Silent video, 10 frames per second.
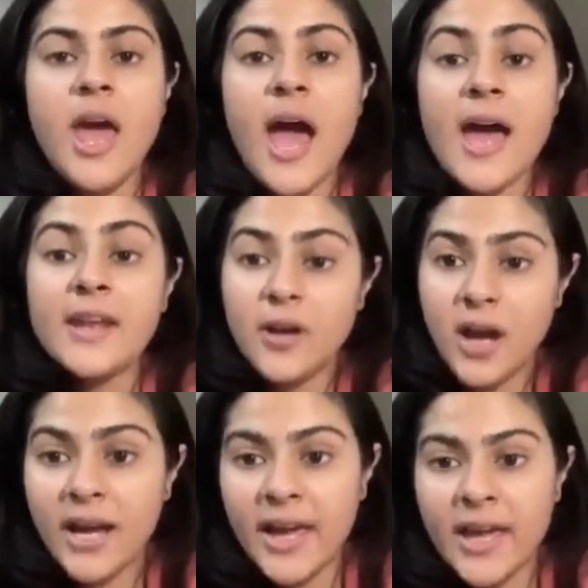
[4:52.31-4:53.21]
And
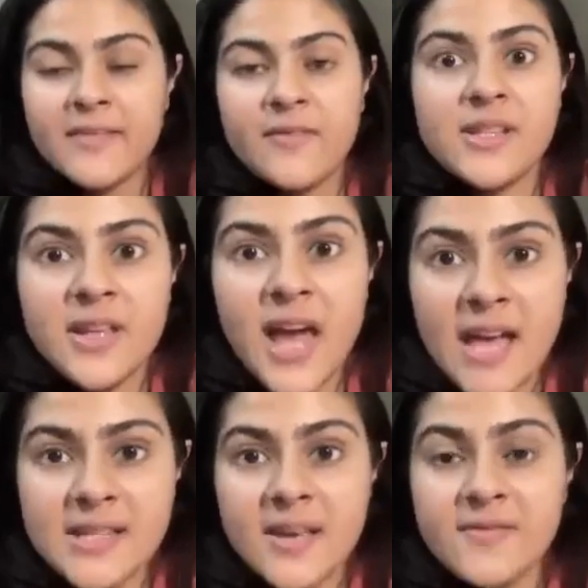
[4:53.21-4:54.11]
again, when,
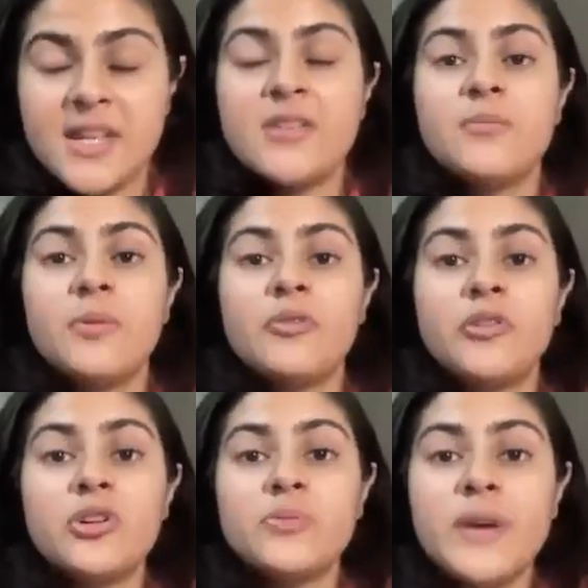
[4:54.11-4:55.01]
as I've said
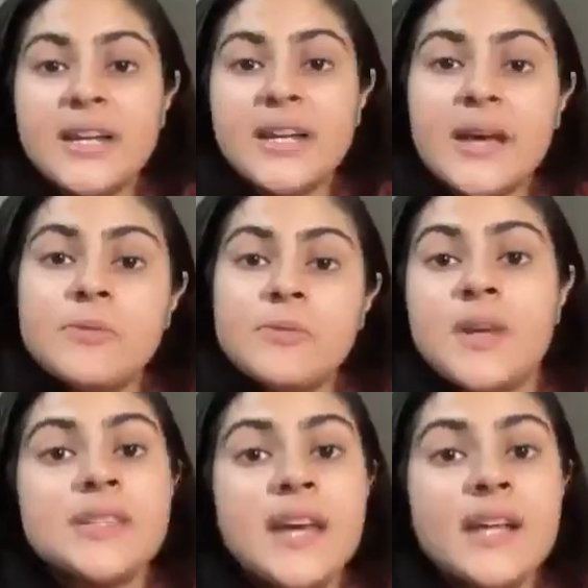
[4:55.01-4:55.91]
before, many times
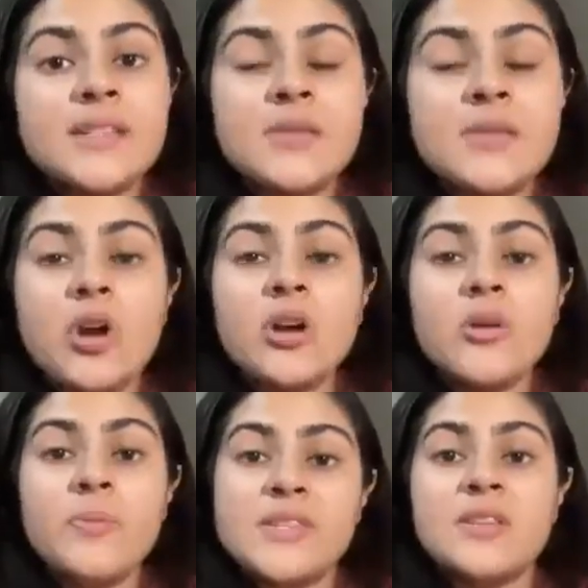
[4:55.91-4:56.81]
breast cancer may not
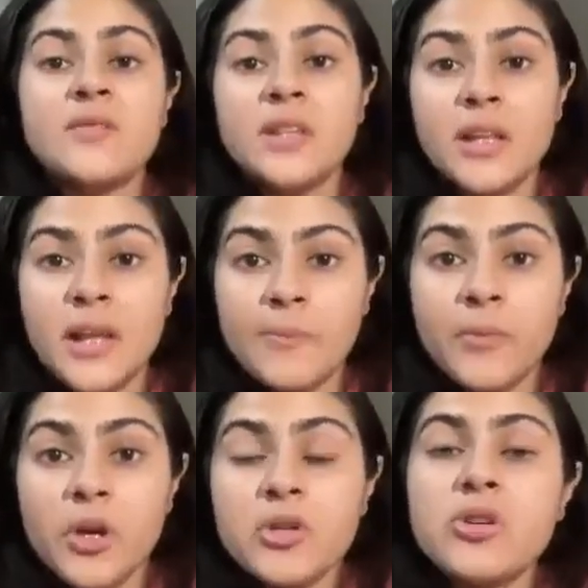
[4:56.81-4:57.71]
present with a lump.
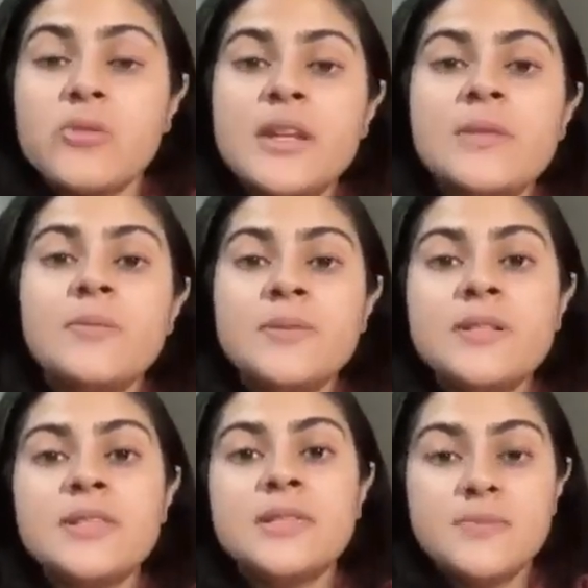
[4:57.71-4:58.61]
So many people
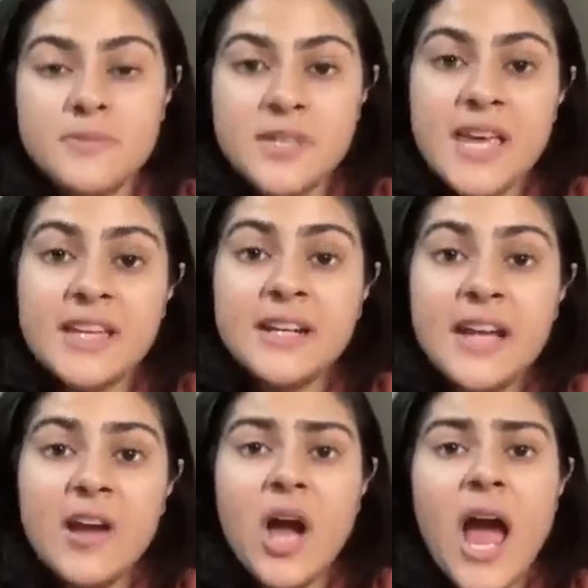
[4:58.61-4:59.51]
say that
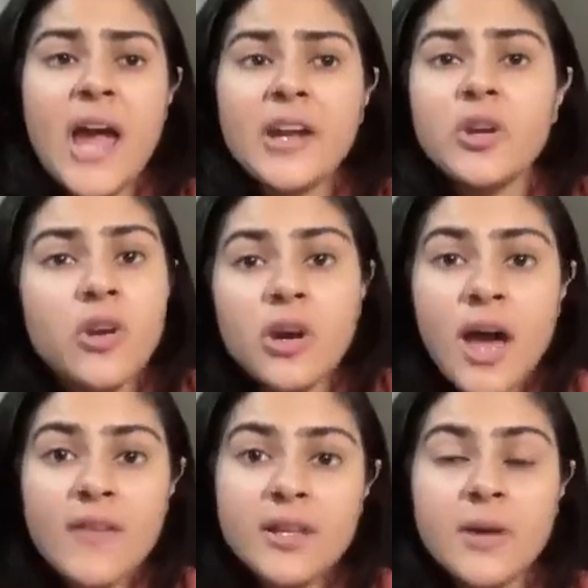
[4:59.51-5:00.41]
I did not
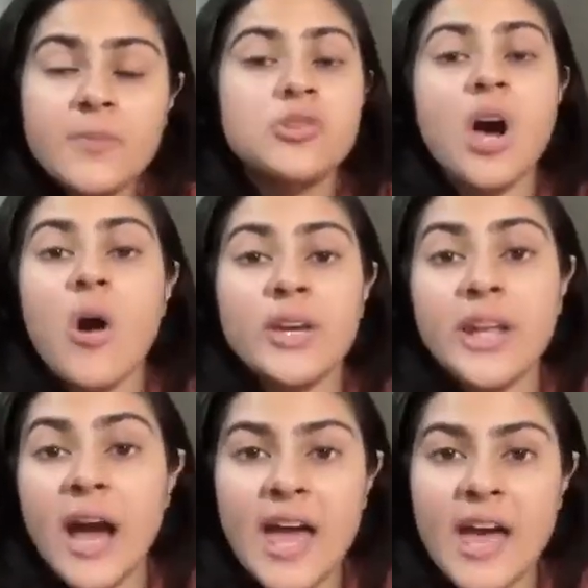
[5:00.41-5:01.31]
have a lump, so how
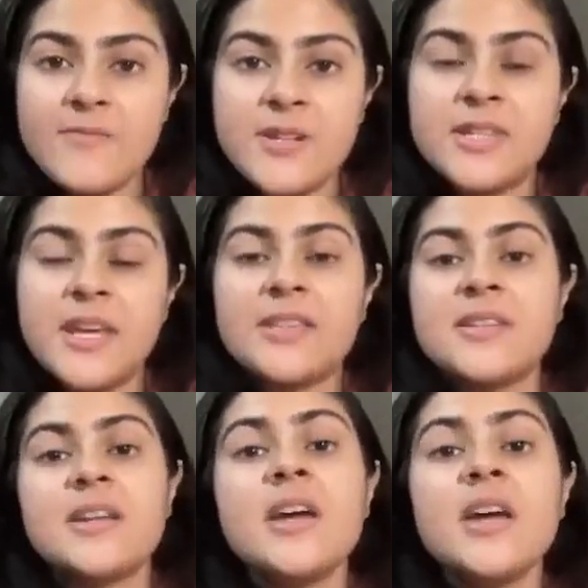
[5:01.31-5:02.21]
can I have breast
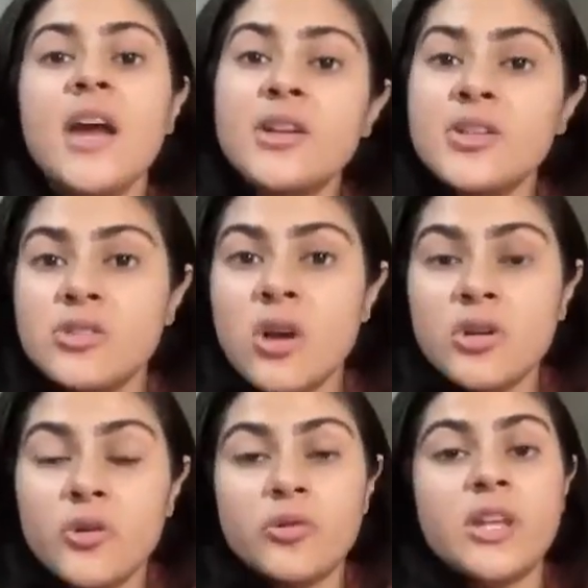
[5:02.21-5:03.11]
cancer? It is
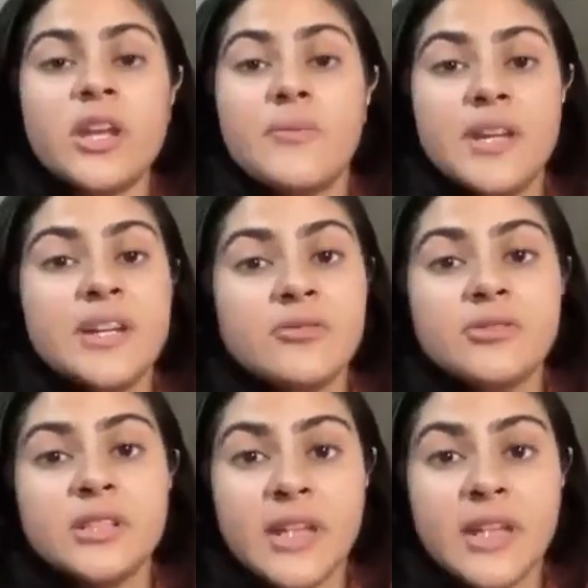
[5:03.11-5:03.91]
not true. There are many different